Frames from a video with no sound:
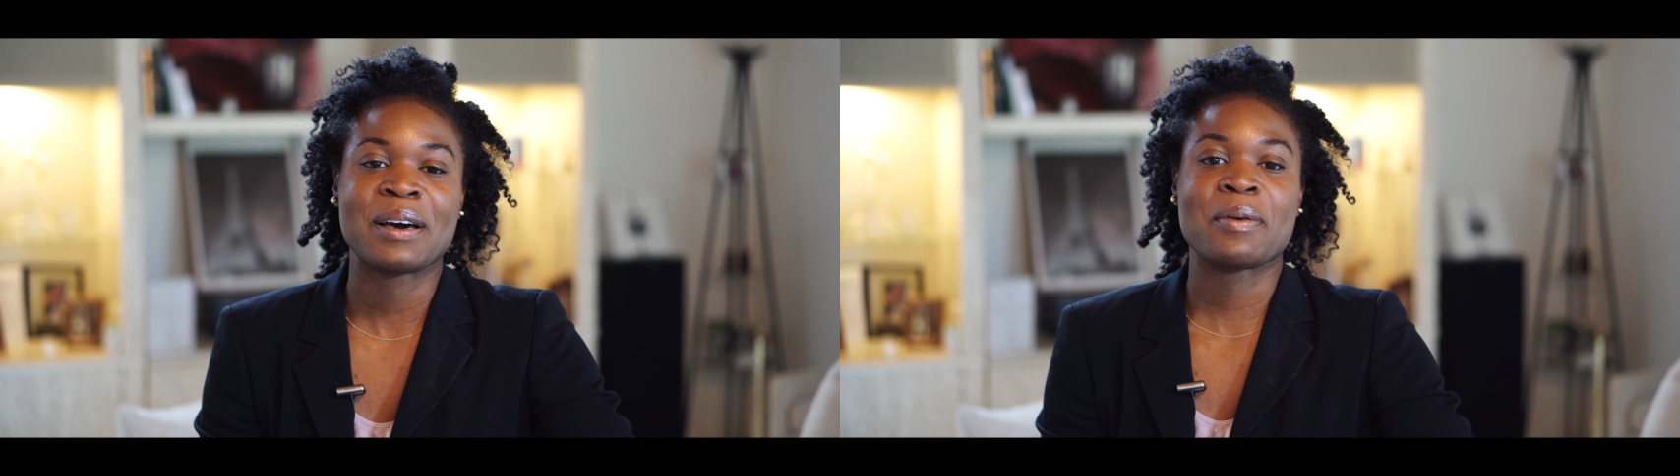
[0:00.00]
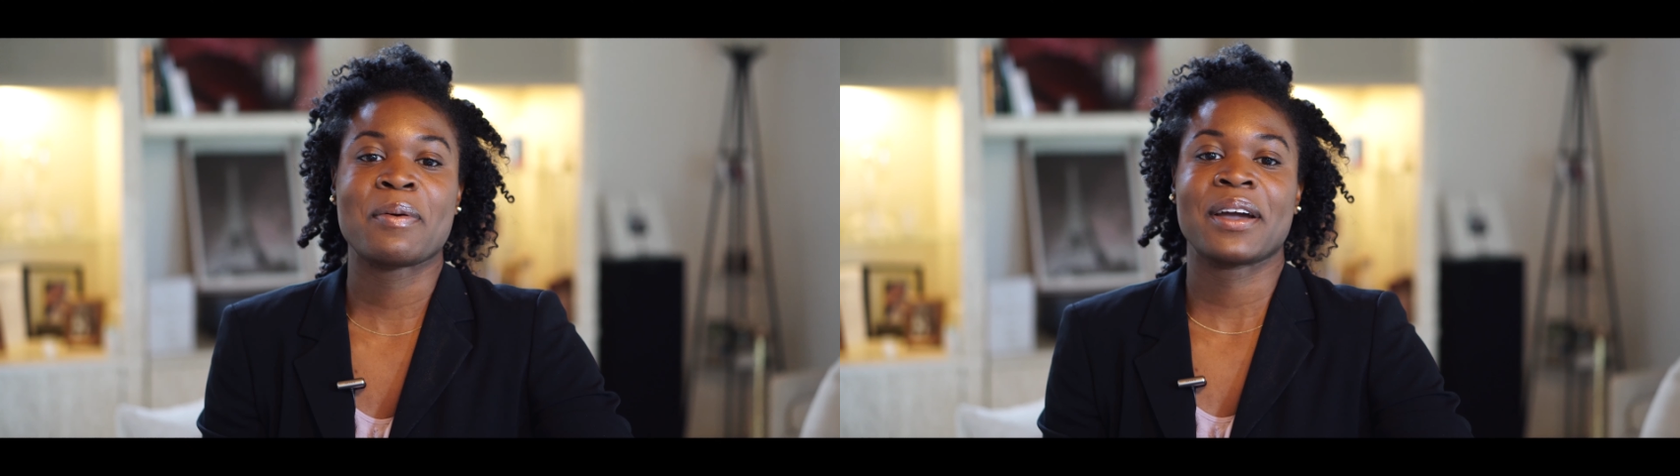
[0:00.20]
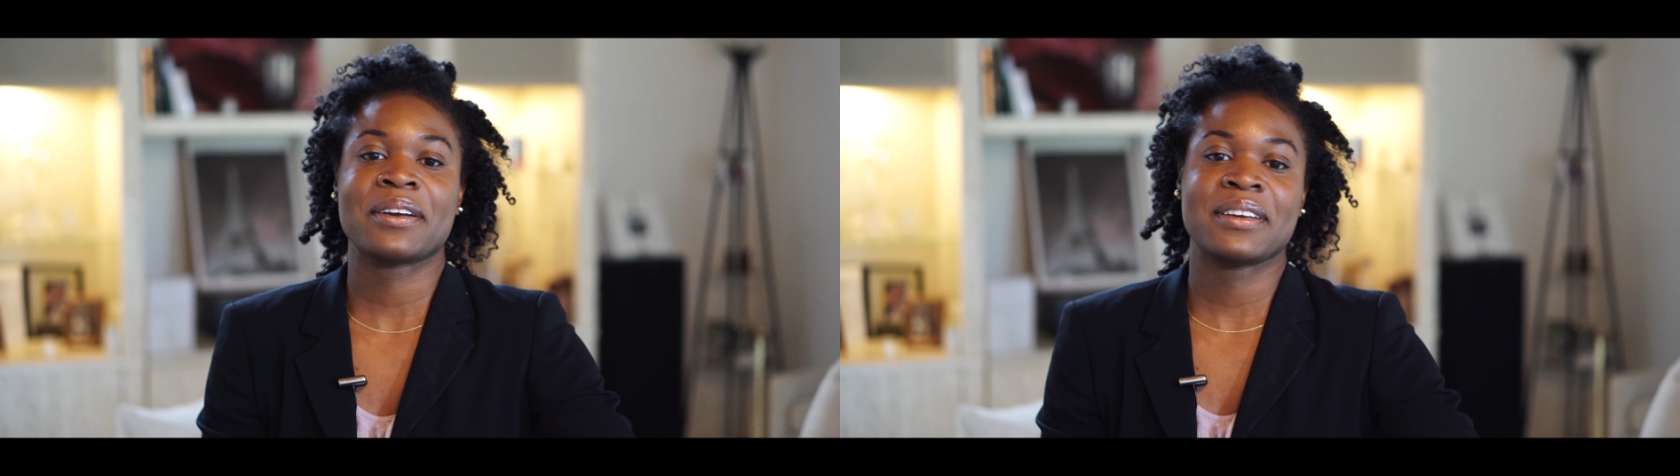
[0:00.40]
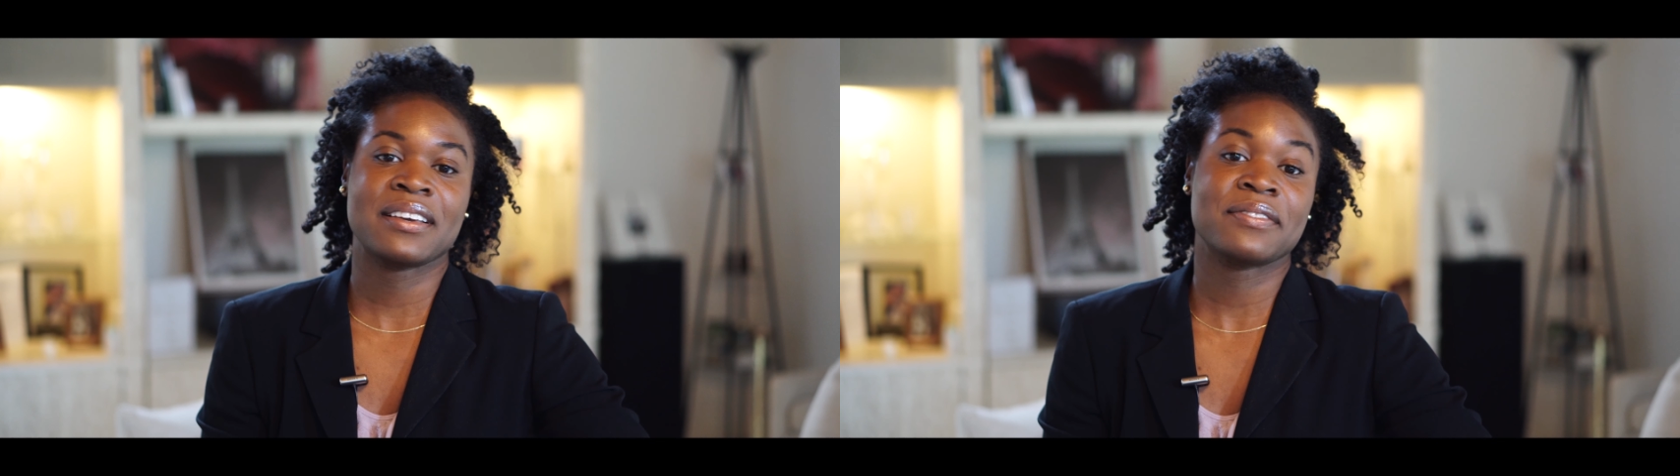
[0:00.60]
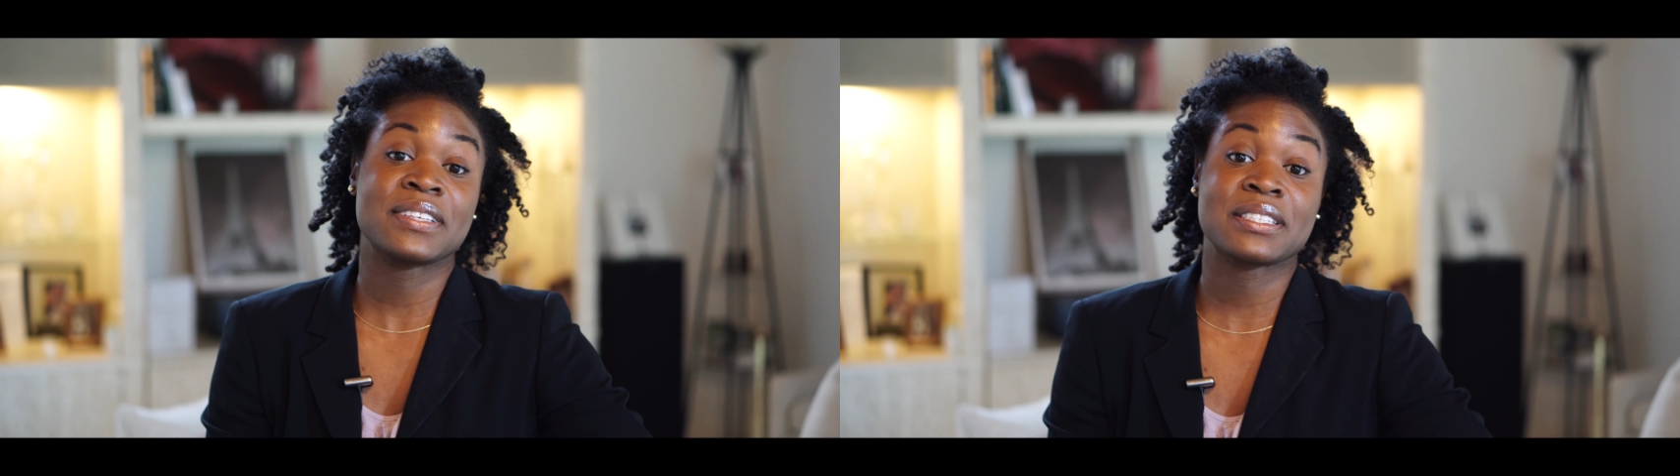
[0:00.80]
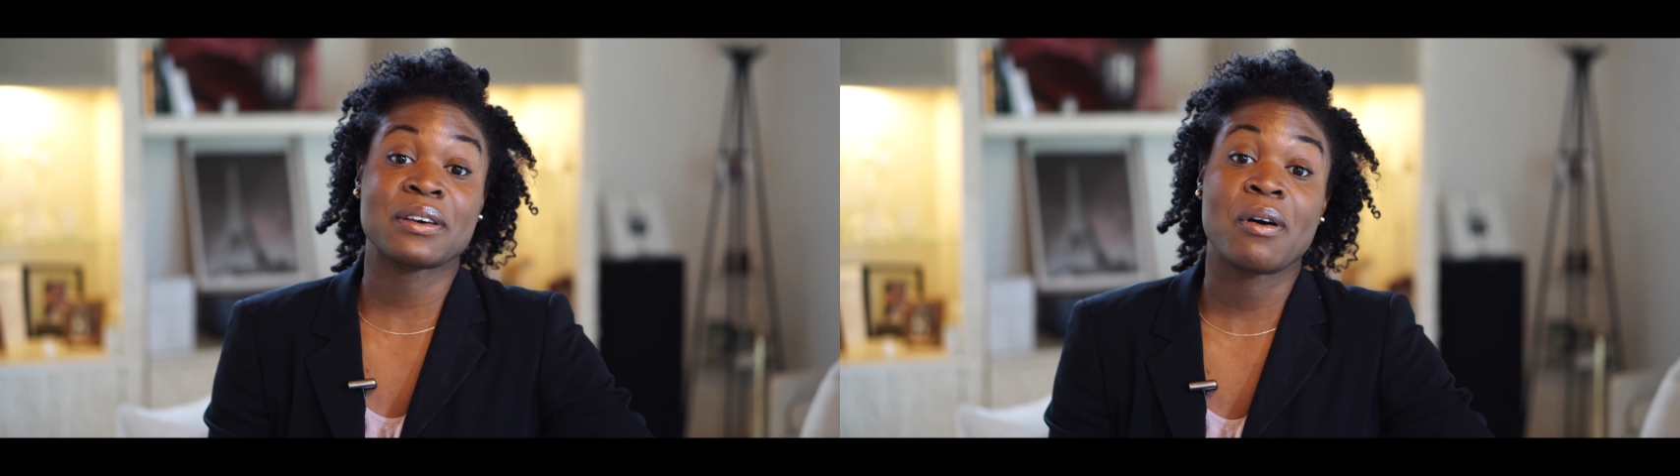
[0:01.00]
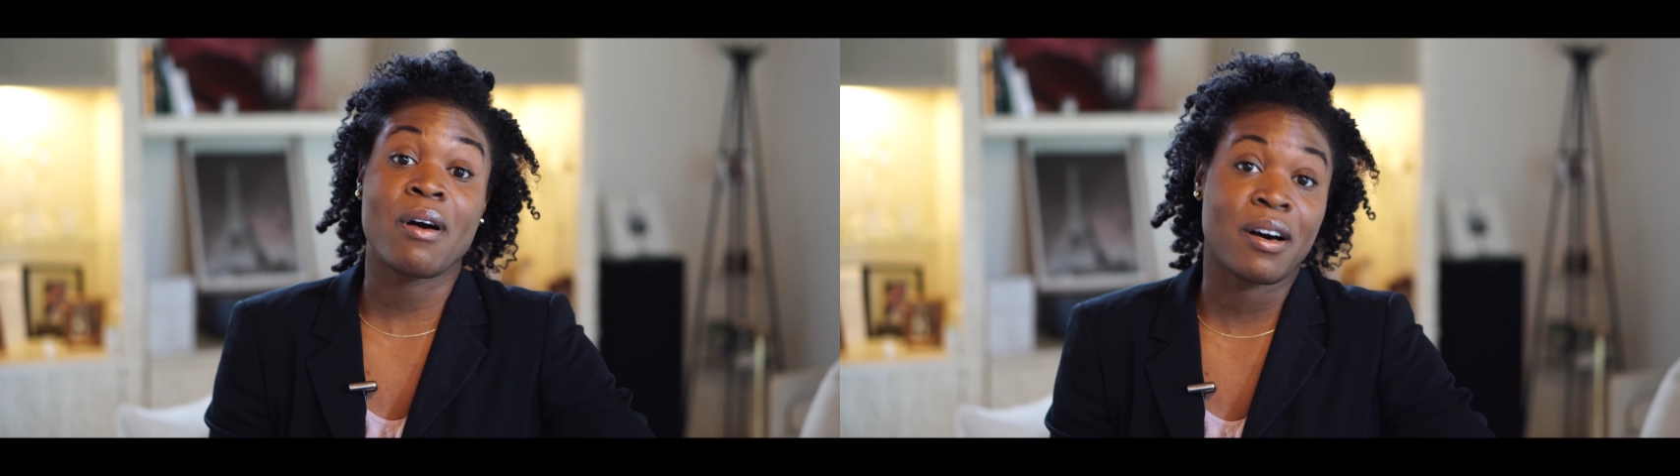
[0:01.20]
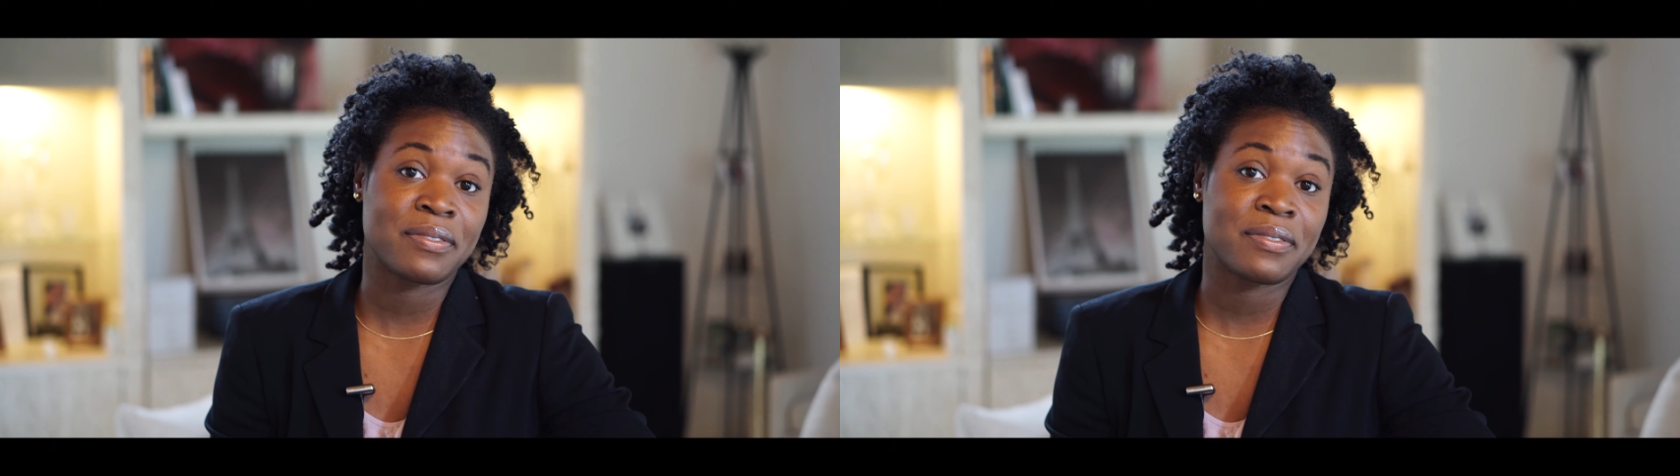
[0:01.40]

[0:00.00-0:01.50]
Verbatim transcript: acquiring a physical